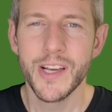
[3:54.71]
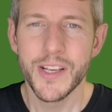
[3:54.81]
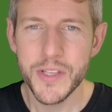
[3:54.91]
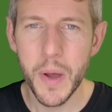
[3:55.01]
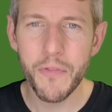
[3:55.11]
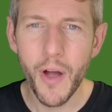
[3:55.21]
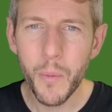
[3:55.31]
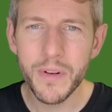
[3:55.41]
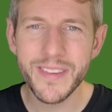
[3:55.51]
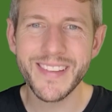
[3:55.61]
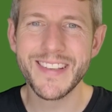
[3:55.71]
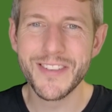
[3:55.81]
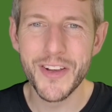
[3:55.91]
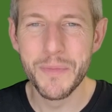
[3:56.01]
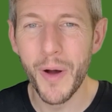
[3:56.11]
So if I wanted to
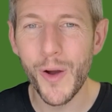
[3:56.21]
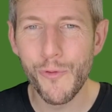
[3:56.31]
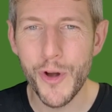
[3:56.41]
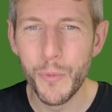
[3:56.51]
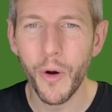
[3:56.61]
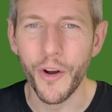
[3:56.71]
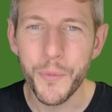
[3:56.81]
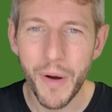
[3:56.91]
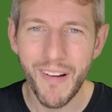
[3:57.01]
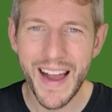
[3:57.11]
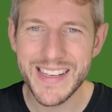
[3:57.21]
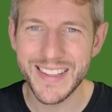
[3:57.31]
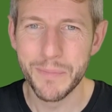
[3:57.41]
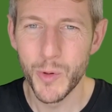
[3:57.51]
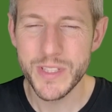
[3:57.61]
do my root 1, where I added
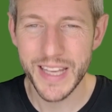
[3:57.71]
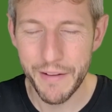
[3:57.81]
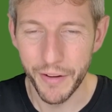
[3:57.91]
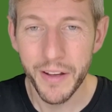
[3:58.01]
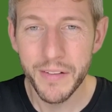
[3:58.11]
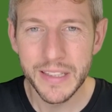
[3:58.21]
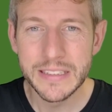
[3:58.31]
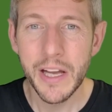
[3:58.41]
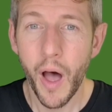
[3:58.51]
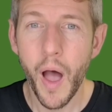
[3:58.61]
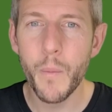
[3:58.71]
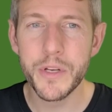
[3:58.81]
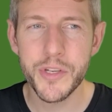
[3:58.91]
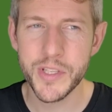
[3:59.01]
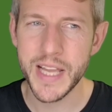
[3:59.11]
them all together, I
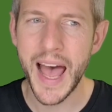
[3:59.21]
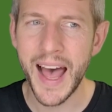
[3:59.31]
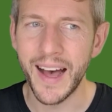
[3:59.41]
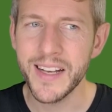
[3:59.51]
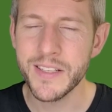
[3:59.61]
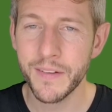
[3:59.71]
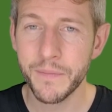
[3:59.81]
would just add